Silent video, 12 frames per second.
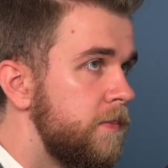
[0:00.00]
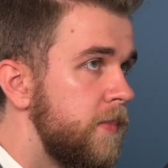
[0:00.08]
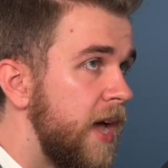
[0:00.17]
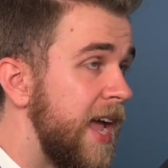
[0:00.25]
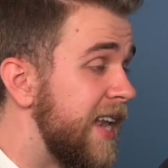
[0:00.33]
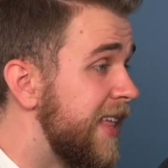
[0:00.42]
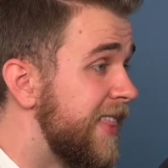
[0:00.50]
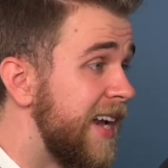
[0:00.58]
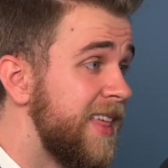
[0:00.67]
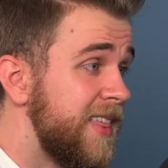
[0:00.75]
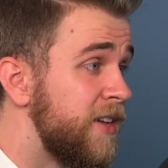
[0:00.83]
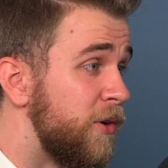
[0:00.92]
and that
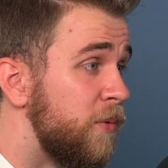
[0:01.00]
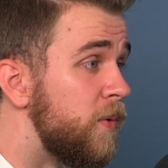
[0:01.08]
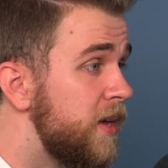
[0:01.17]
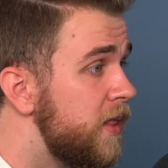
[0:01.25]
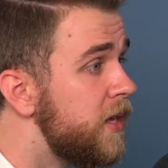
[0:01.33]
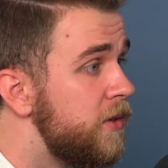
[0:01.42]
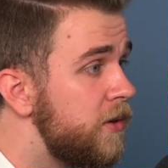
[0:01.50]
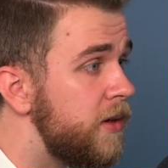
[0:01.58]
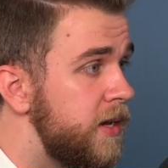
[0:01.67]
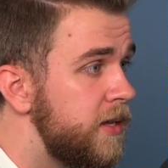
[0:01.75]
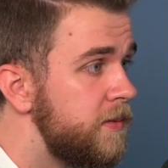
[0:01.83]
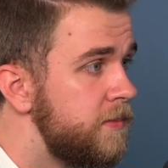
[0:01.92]
I think are really
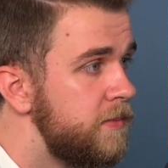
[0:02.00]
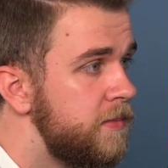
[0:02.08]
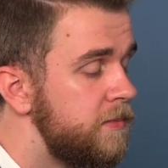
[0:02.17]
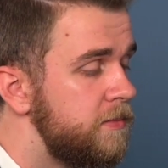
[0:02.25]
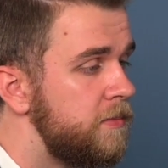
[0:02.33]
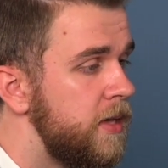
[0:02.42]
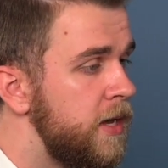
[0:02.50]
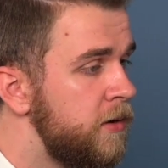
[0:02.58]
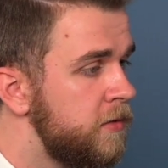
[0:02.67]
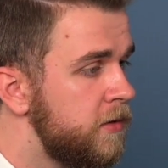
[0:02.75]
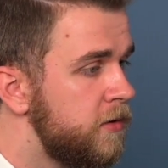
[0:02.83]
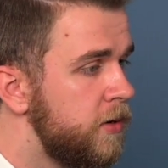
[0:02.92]
good.
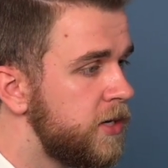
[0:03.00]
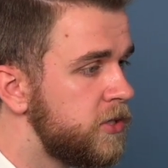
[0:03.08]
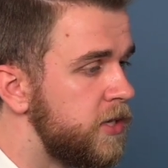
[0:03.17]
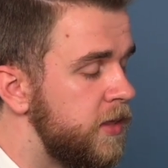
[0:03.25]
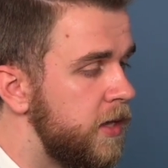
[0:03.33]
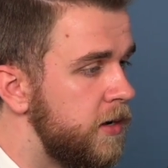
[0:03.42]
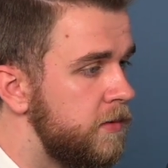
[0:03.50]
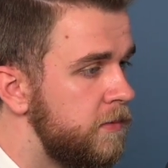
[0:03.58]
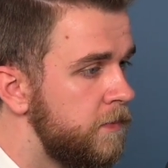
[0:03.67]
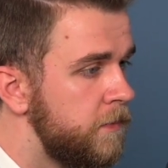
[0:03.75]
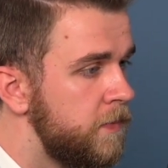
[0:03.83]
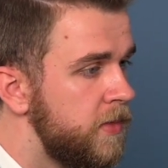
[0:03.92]
Here's the question though.
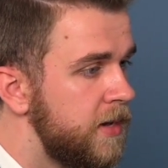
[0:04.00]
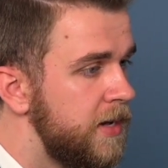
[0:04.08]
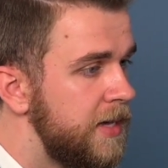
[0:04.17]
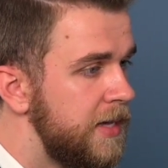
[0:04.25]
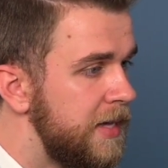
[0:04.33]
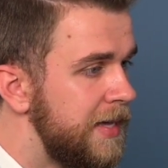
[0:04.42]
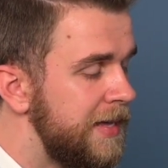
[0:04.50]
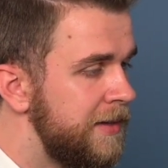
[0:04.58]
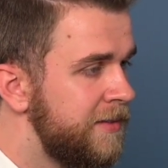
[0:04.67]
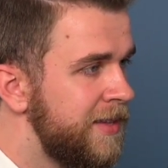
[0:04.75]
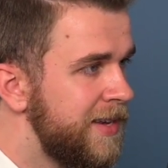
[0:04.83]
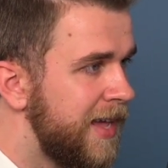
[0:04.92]

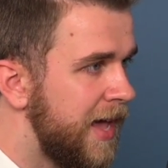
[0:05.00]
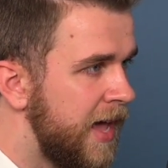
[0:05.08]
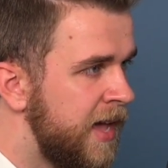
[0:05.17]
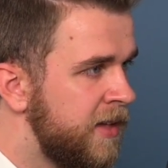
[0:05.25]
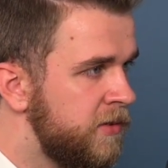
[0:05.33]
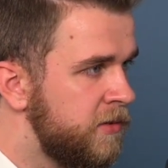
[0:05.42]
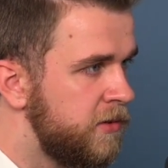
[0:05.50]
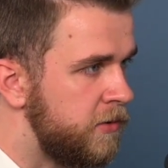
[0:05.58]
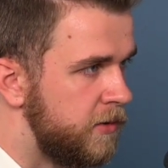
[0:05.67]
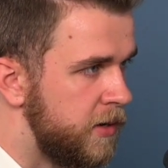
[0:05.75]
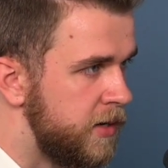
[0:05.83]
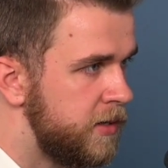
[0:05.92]
Is it as
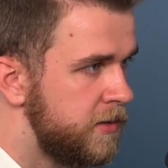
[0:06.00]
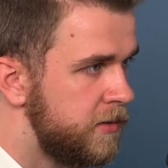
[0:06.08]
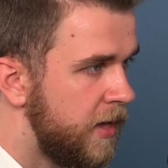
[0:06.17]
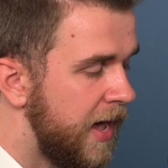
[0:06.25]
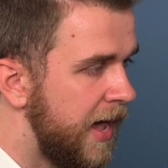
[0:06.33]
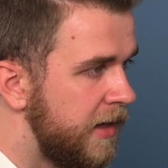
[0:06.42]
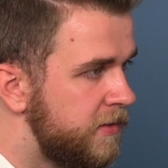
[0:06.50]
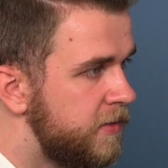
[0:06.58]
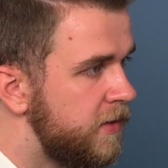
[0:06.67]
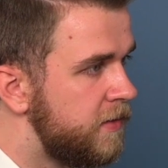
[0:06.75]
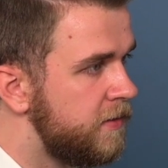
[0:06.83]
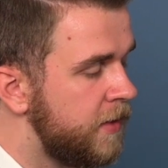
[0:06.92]
good as
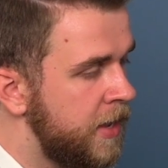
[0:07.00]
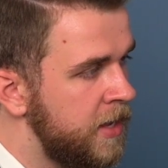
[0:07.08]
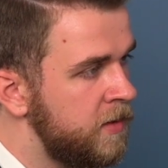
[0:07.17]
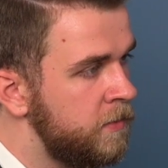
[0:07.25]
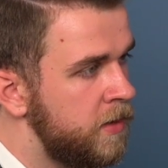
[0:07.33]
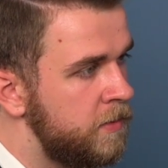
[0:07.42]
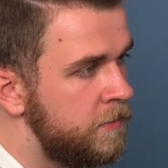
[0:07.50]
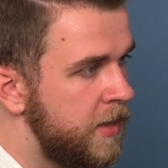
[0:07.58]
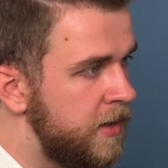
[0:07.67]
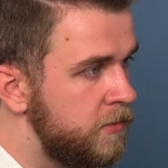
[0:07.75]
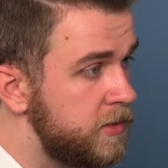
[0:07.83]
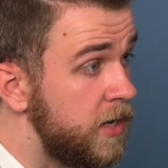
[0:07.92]
the same
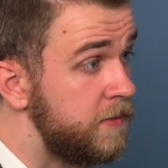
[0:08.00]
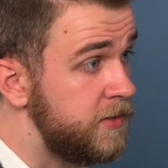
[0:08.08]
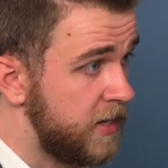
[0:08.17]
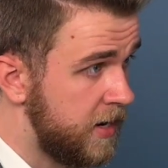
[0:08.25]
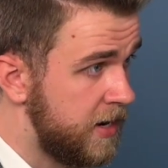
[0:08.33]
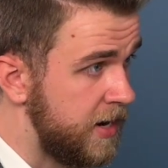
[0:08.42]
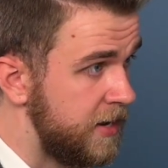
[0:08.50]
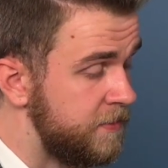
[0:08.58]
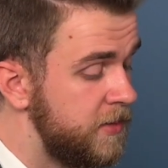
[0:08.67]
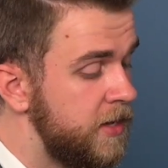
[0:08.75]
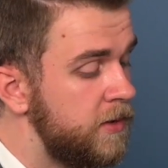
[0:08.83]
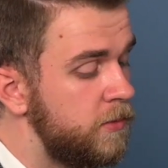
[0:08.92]
amount of
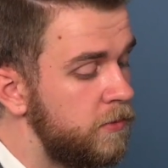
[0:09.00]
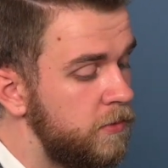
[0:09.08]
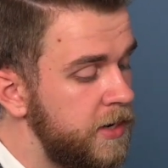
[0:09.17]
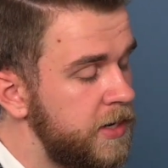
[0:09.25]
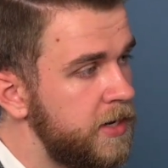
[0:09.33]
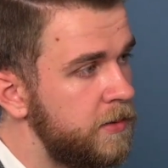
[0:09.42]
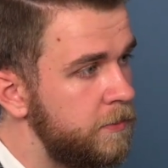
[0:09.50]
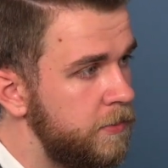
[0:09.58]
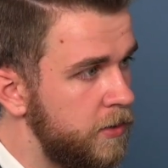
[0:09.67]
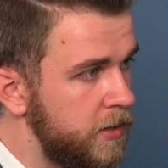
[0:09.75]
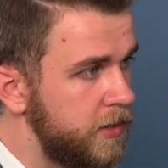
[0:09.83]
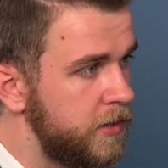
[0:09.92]
time reading a
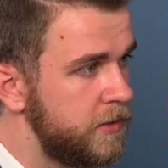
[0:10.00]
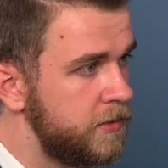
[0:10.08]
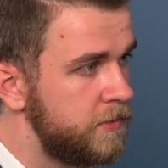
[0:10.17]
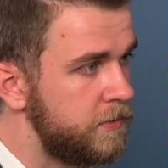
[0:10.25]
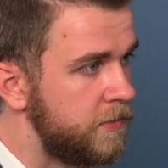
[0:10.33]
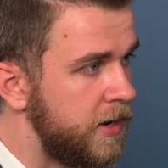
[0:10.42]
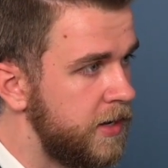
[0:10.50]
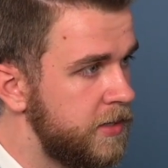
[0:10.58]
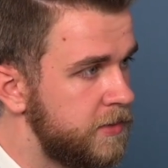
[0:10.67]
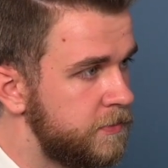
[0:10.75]
book, right?